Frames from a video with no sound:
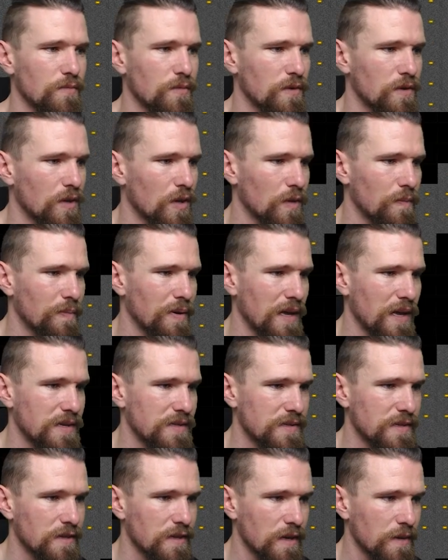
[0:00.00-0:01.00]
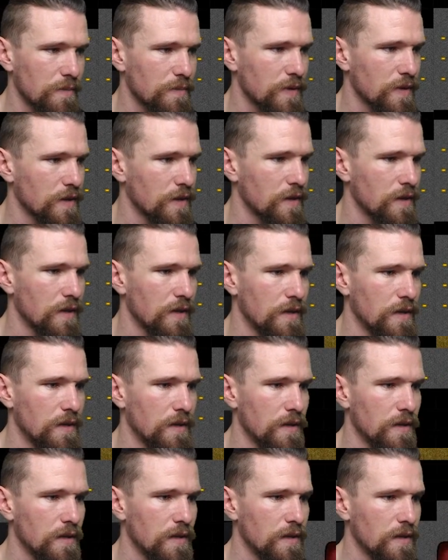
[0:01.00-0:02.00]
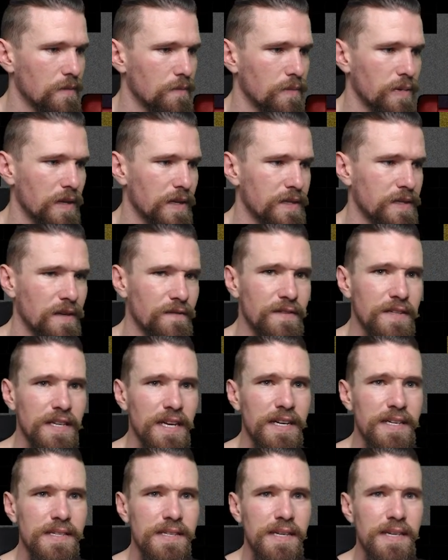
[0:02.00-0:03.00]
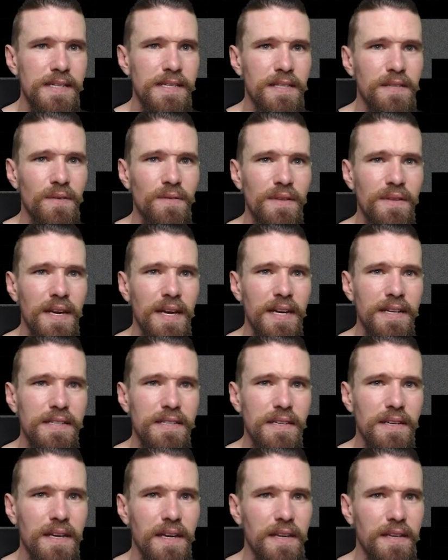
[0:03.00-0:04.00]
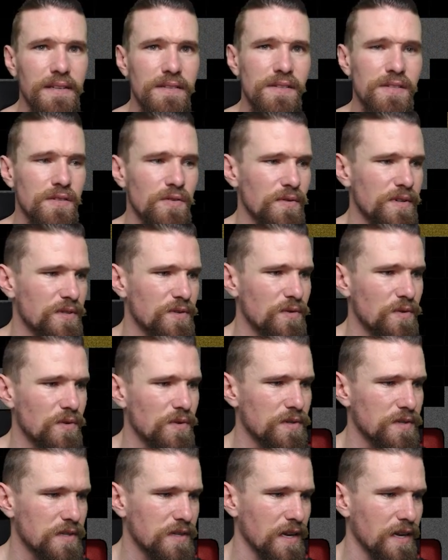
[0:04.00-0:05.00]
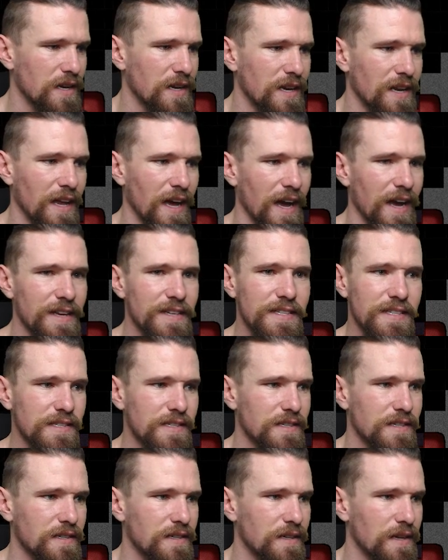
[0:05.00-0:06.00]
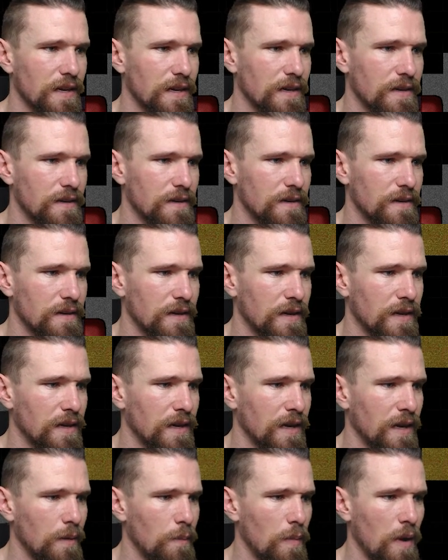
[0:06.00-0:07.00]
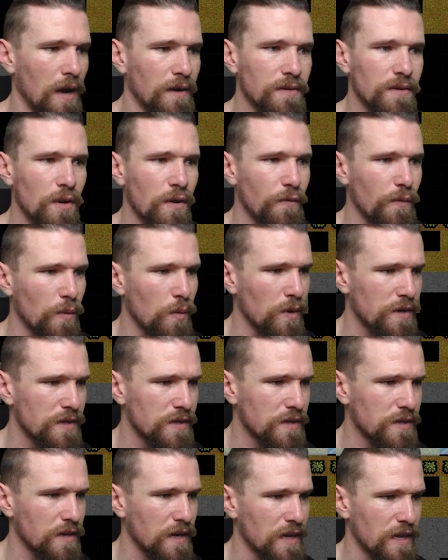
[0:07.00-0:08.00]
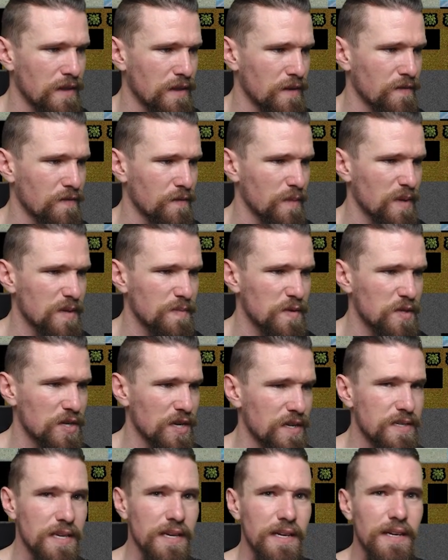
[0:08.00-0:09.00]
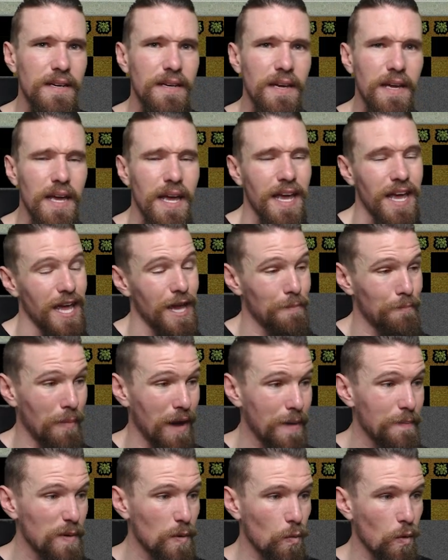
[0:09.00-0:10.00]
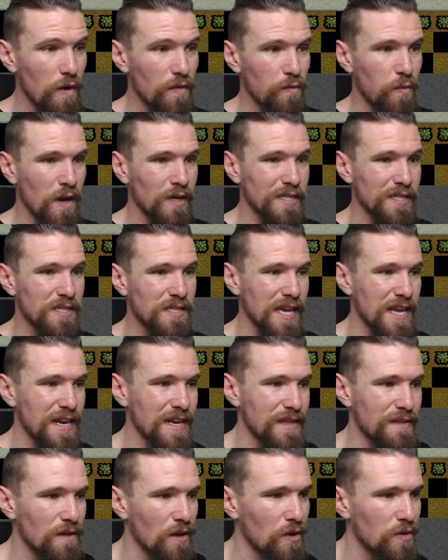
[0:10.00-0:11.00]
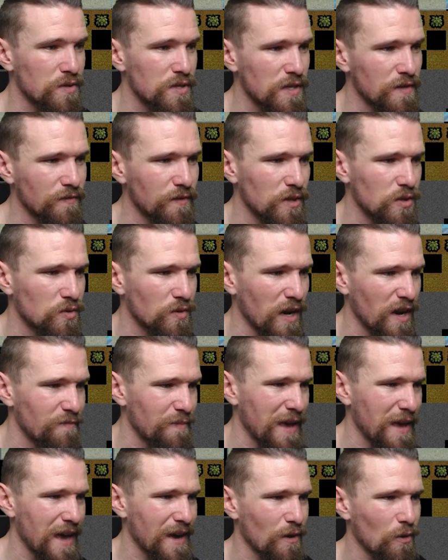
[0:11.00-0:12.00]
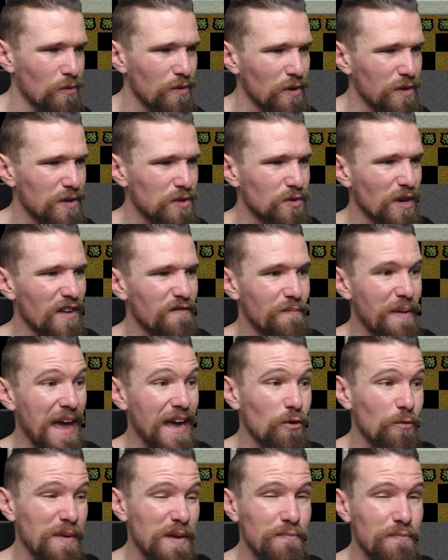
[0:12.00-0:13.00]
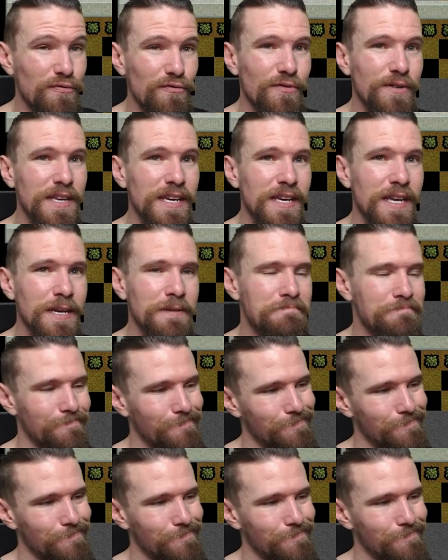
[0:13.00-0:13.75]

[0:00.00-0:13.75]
Will not pass that up. Played enough DayZ to know that. Soy sauce. Nice. I don't know if we want anything from these machines here. It might be worthwhile us getting, though, just for the drive back. Although the drive back will be pretty...